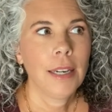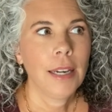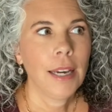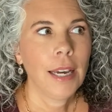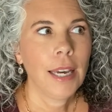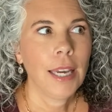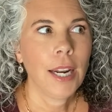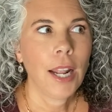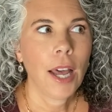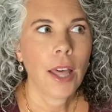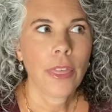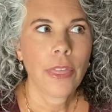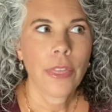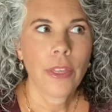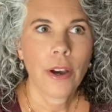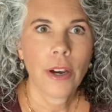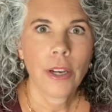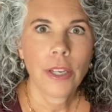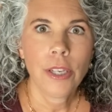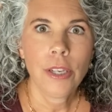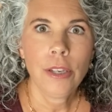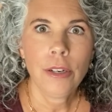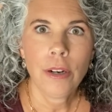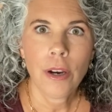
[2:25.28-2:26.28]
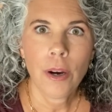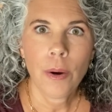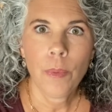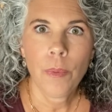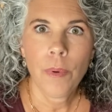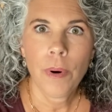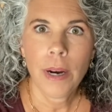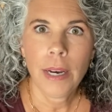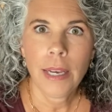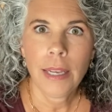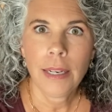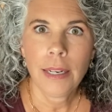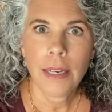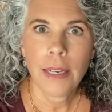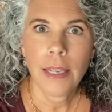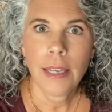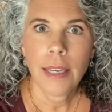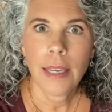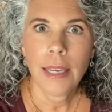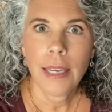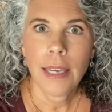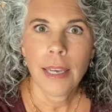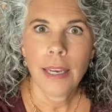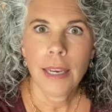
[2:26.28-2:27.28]
And I thought, you know what?
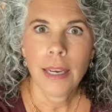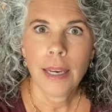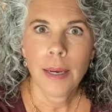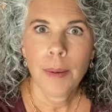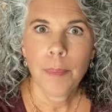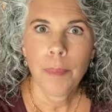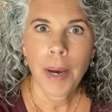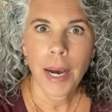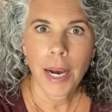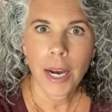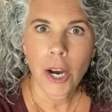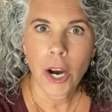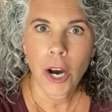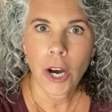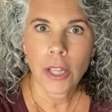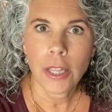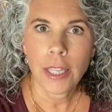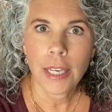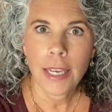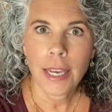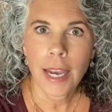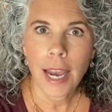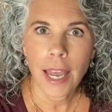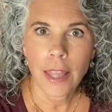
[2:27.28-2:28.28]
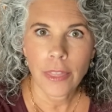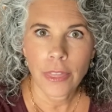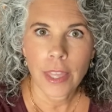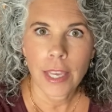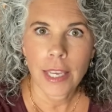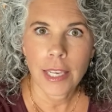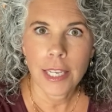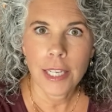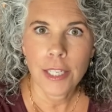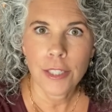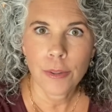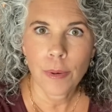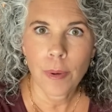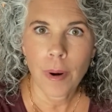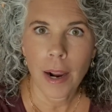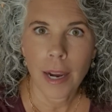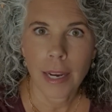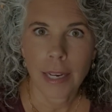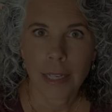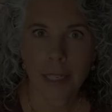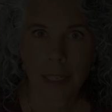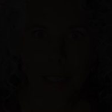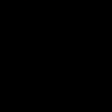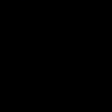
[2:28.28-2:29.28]
By golly, I think he's
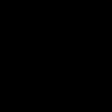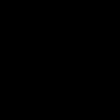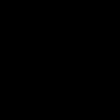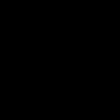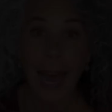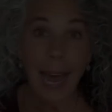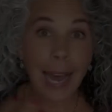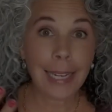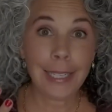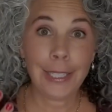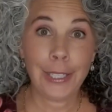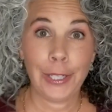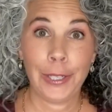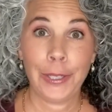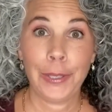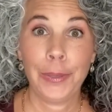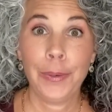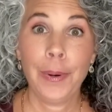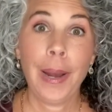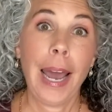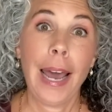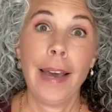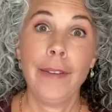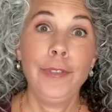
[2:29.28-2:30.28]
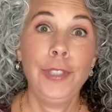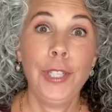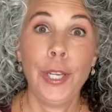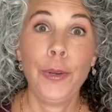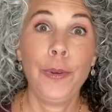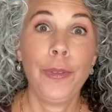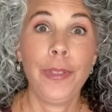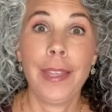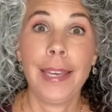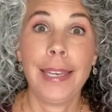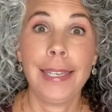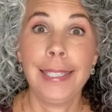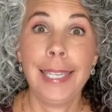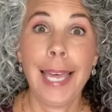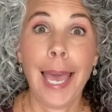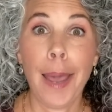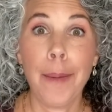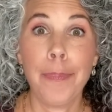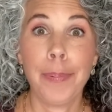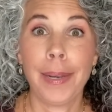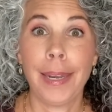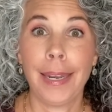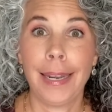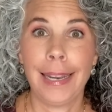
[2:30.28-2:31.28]
right. I do have two things
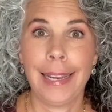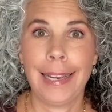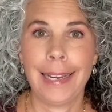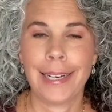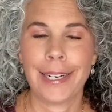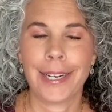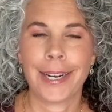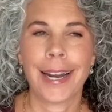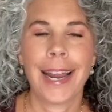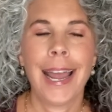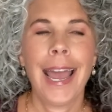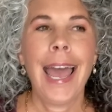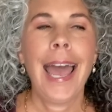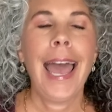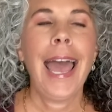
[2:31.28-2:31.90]
happening here.